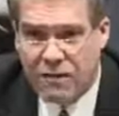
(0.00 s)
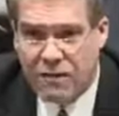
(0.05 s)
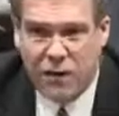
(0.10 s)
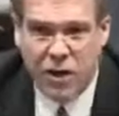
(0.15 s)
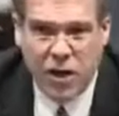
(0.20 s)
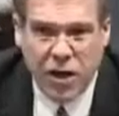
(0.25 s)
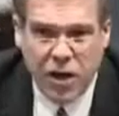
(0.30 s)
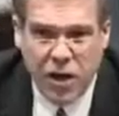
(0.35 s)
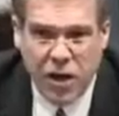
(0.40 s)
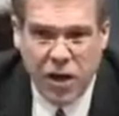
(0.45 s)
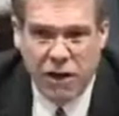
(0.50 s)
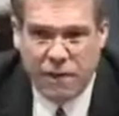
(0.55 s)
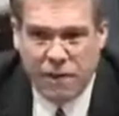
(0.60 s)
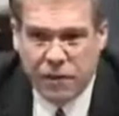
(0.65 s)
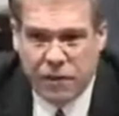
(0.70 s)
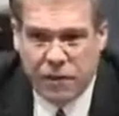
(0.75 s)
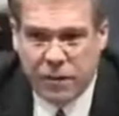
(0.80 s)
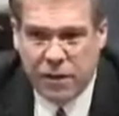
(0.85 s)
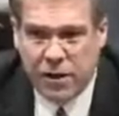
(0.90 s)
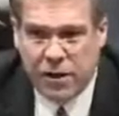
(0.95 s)
Very
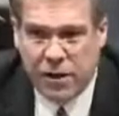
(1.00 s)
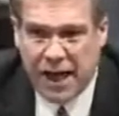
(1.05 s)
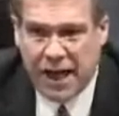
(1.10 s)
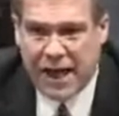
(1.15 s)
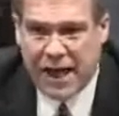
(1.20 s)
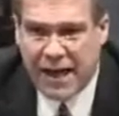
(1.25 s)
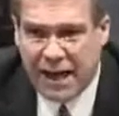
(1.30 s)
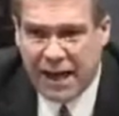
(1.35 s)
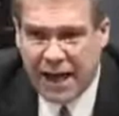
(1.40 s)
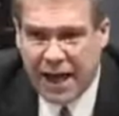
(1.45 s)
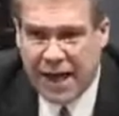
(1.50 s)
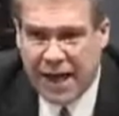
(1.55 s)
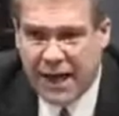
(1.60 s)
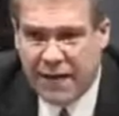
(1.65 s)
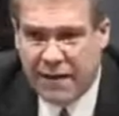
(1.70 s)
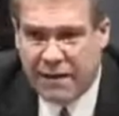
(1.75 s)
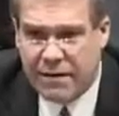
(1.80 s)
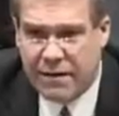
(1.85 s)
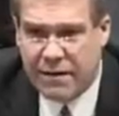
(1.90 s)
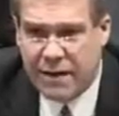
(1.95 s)
uncomfortable. I didn't like
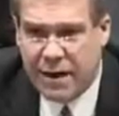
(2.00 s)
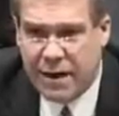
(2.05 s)
it.